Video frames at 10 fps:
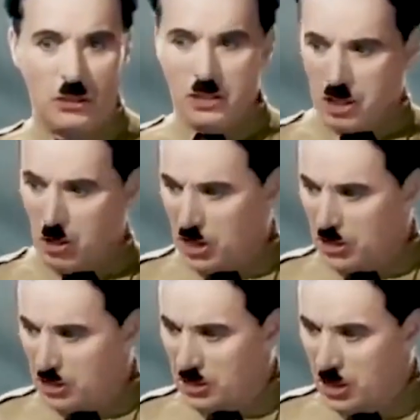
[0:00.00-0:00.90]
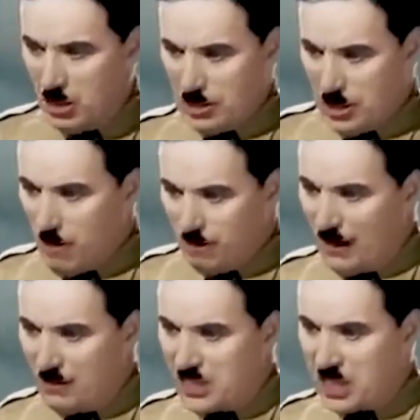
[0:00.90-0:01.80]
Soldiers don't
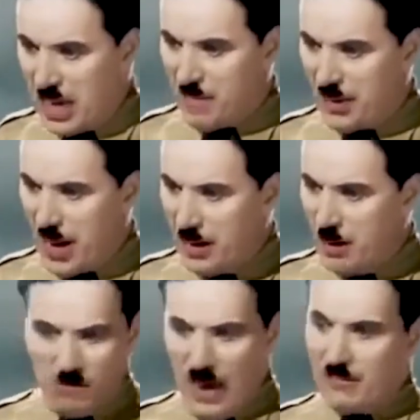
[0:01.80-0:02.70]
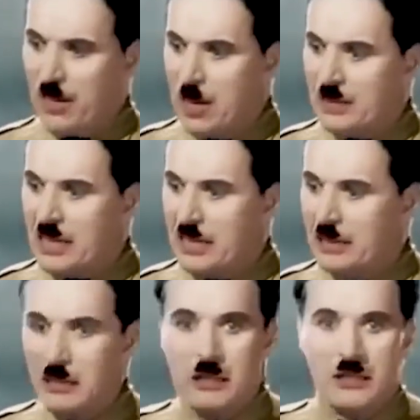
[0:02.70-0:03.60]
fight for slavery, fight for
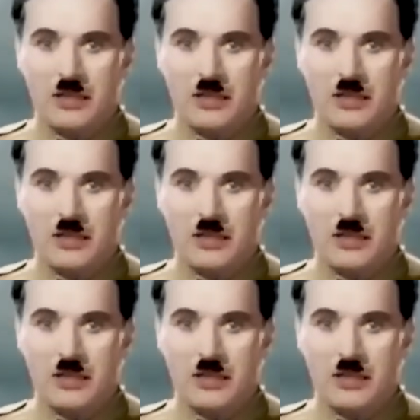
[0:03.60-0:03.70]
liberty.